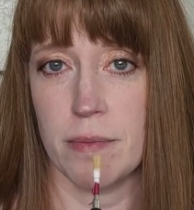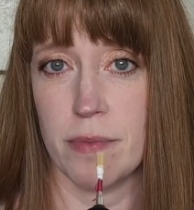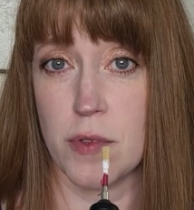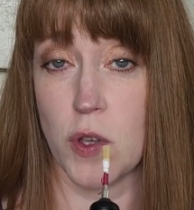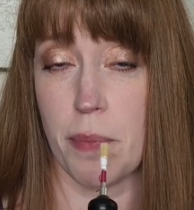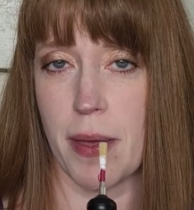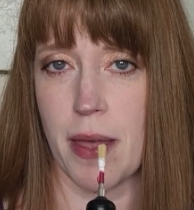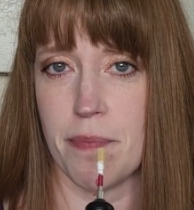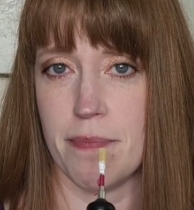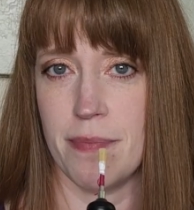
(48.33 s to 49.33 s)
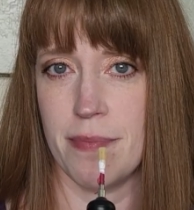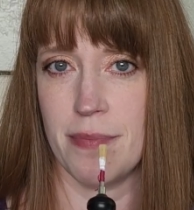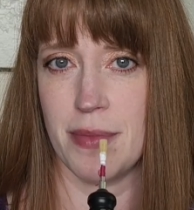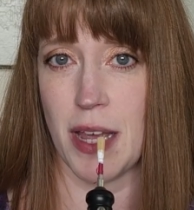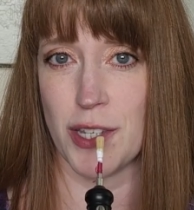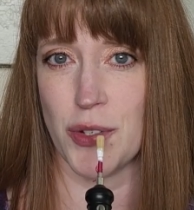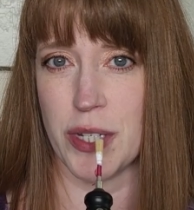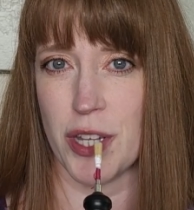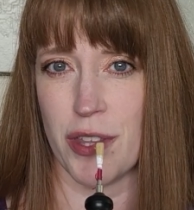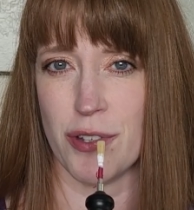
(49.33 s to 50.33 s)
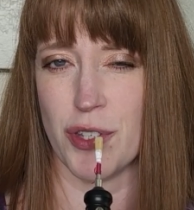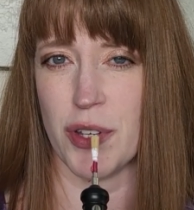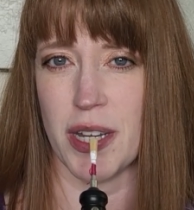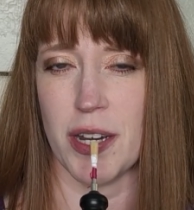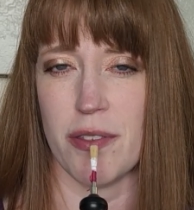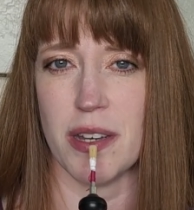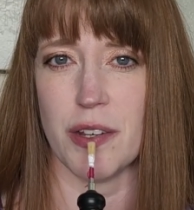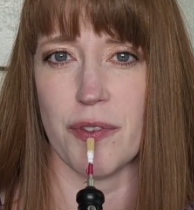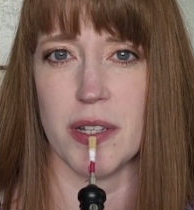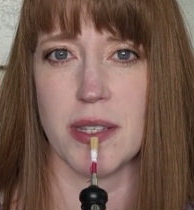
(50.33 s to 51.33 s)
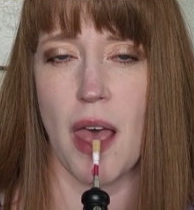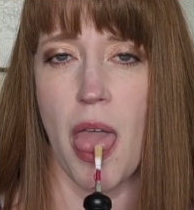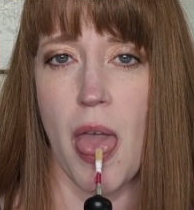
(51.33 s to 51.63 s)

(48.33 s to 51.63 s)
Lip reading: So I'll play them next to each other so you can hear the difference.